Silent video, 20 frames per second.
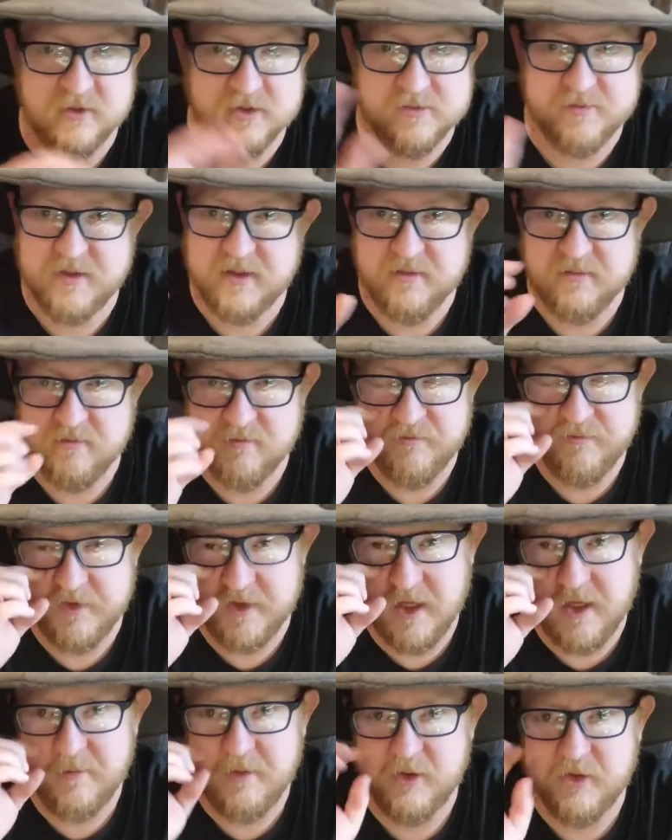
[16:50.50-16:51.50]
who has been
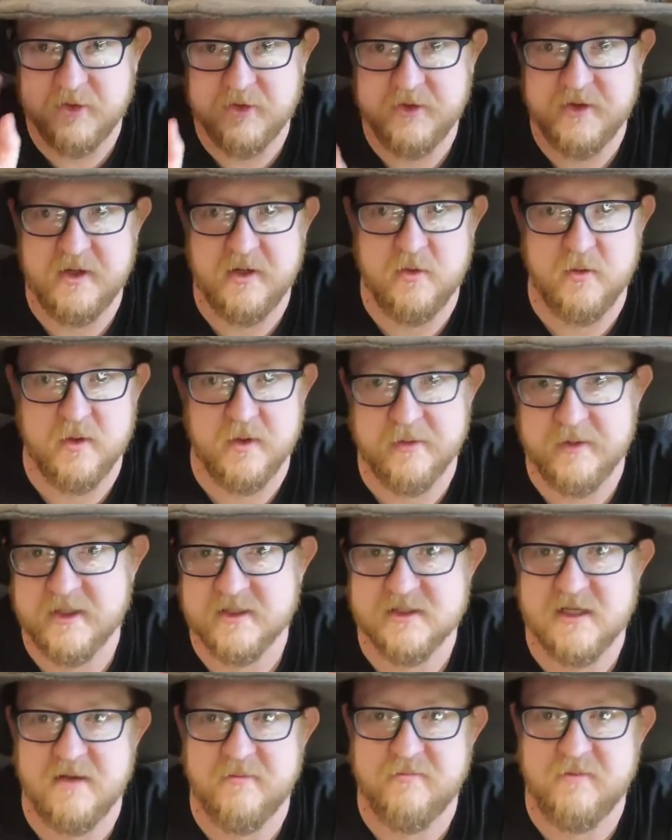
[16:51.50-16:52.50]
phenomenal to deal with
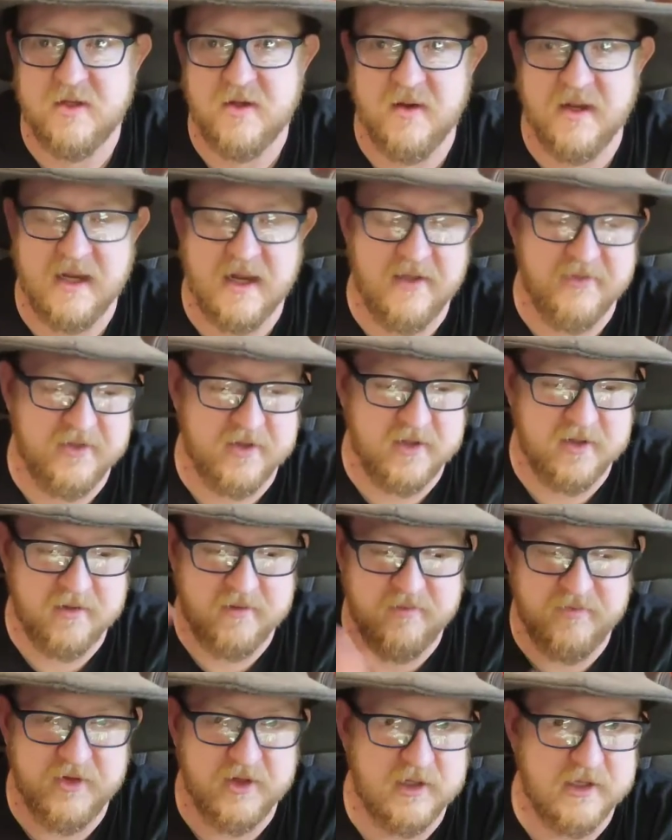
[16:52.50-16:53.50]
because I, you know, I got
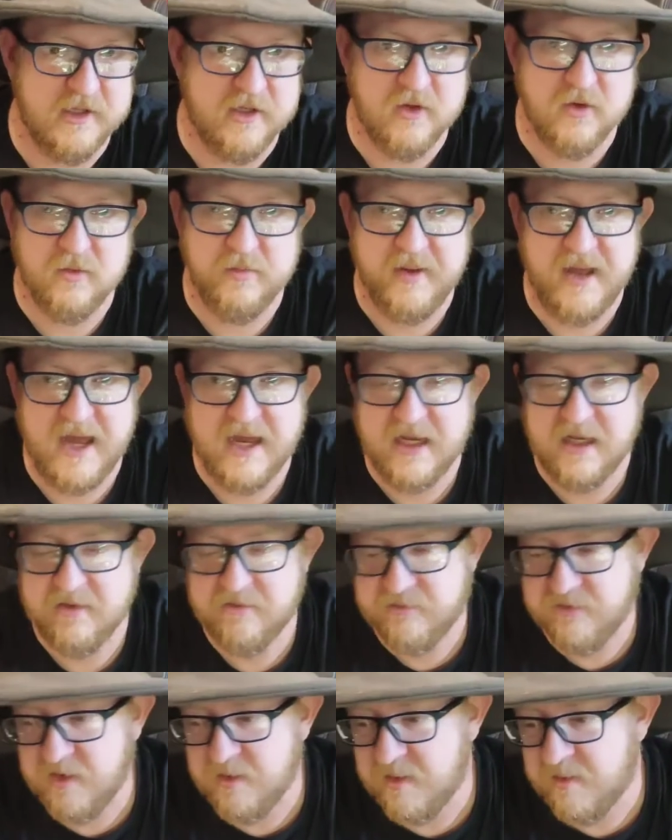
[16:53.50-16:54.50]
the the legal
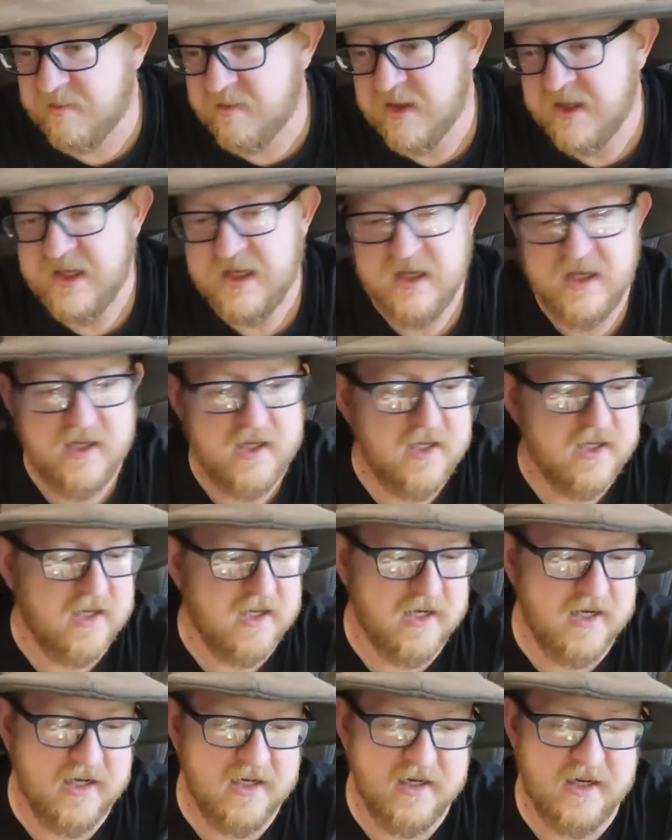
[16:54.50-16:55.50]
packet from him,
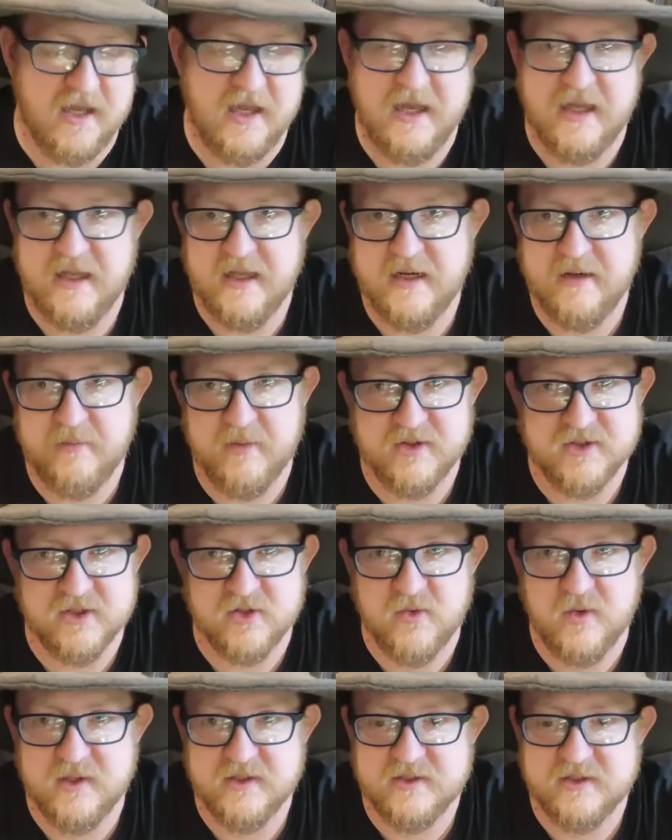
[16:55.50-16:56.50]
and I had a bunch
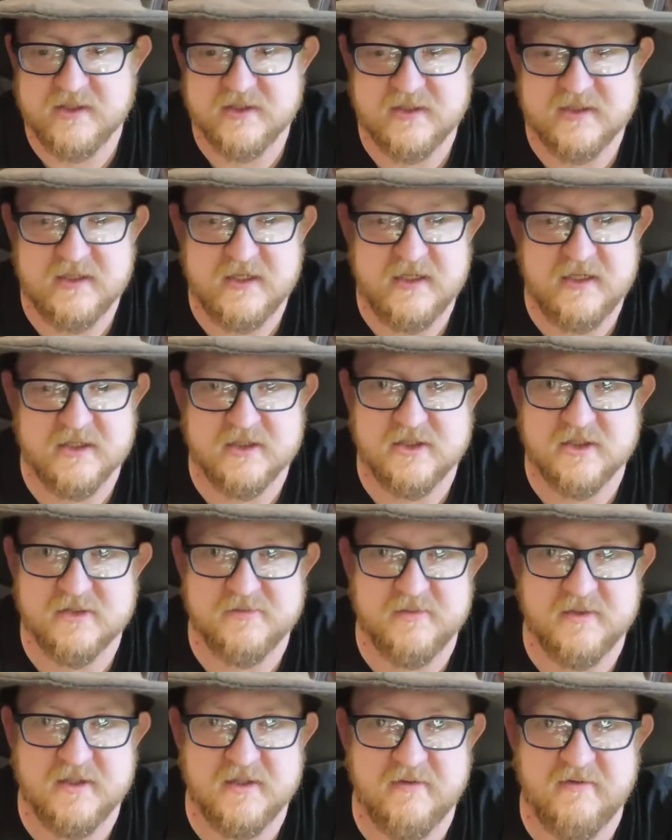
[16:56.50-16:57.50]
of questions, and he has
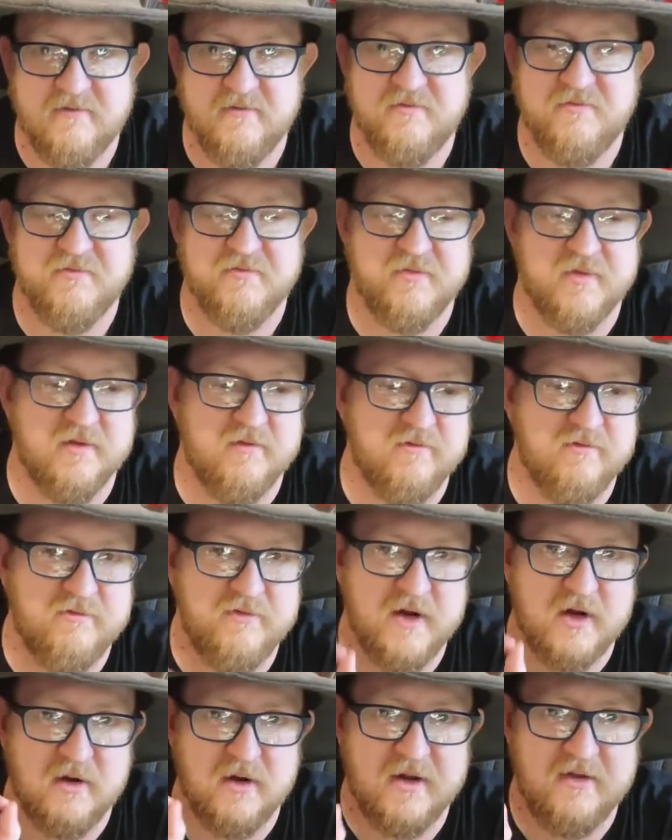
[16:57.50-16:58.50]
just been
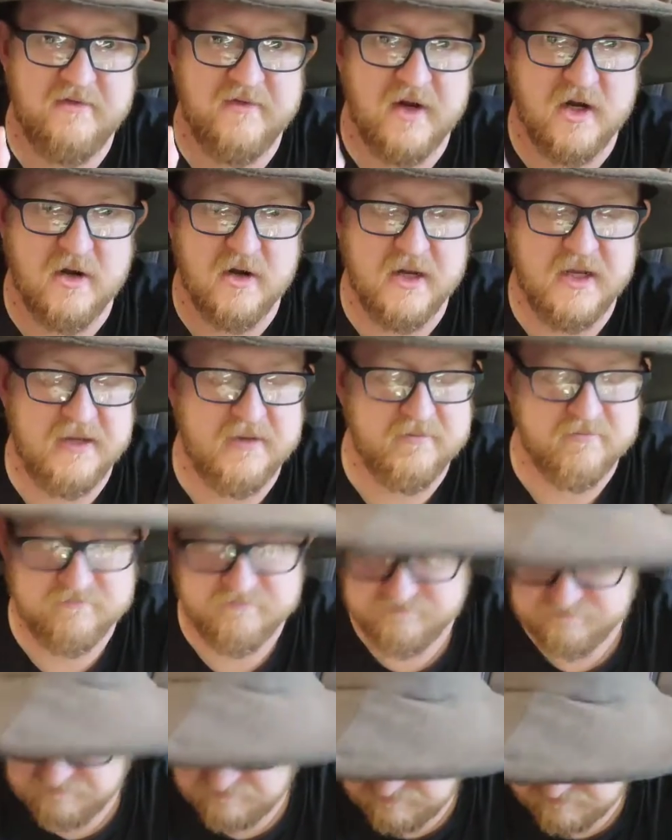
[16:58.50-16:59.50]
very, very.
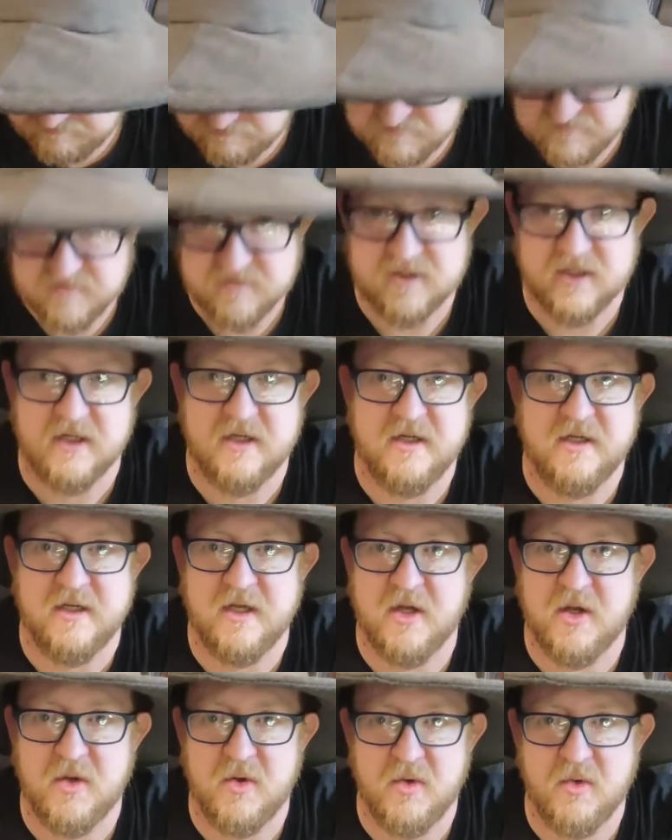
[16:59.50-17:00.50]
There you
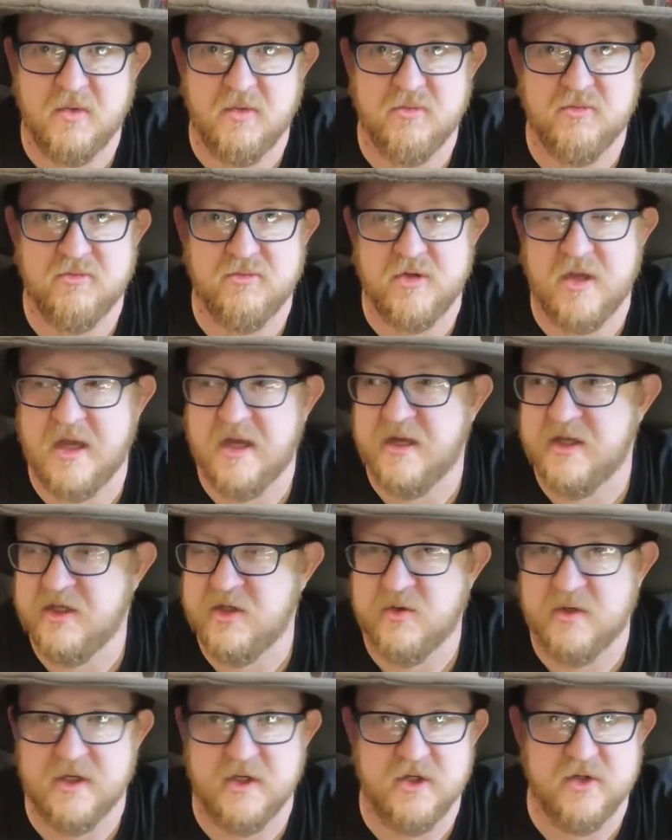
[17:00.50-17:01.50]
go. Yeah,
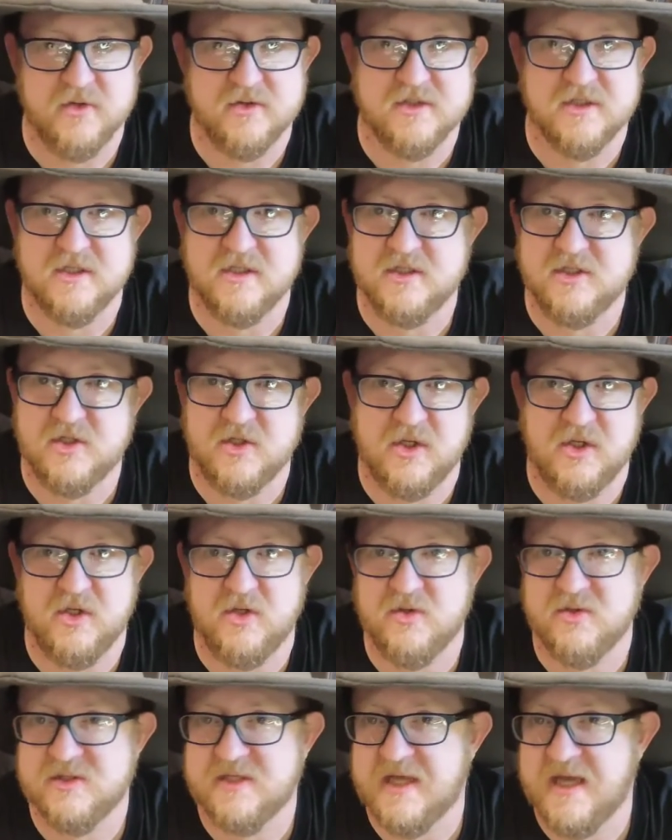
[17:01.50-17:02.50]
you can use this. You can
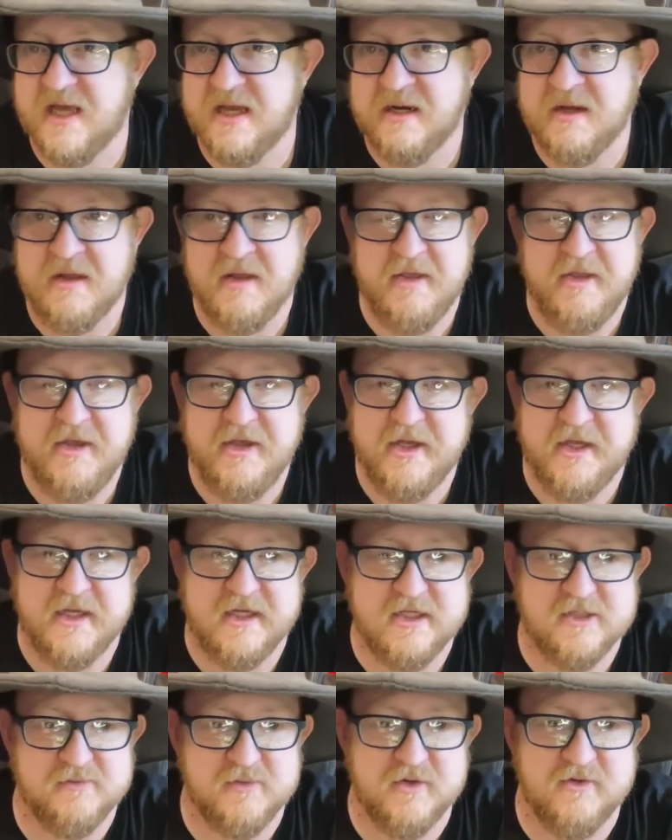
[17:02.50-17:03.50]
use that.
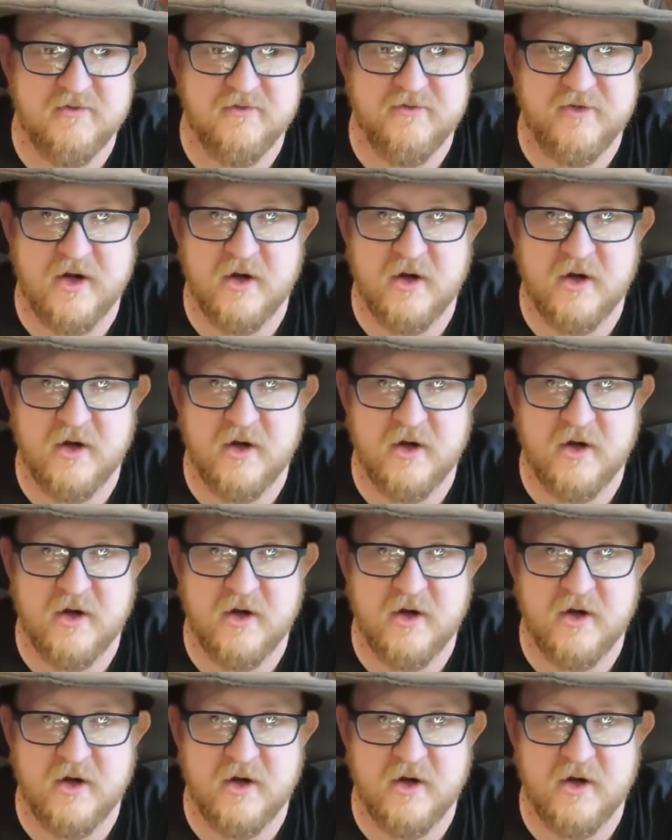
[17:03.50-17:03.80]
He's been